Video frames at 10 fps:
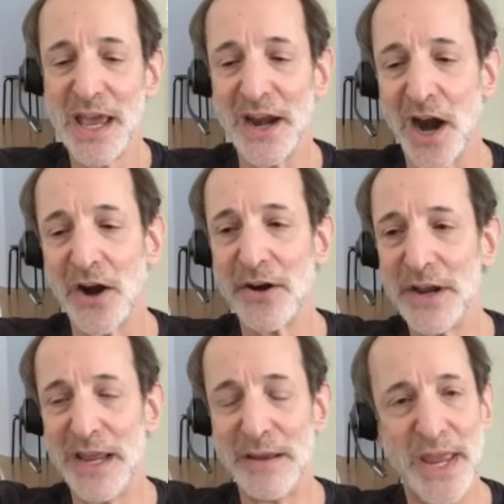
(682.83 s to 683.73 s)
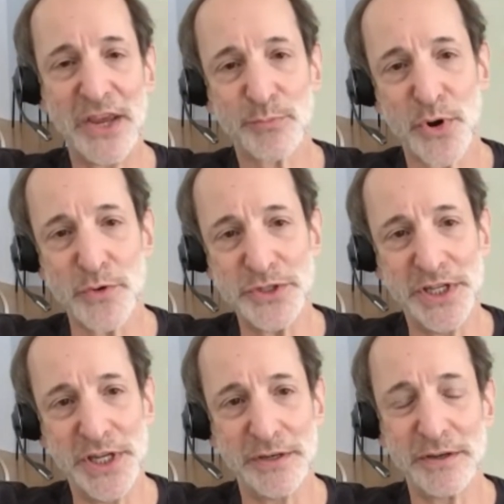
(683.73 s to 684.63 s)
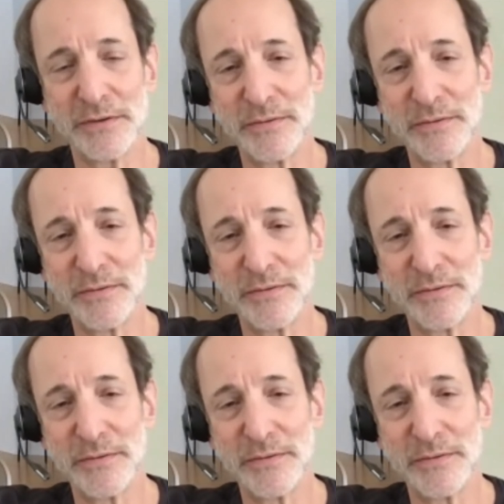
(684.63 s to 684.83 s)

and RNA makes protein.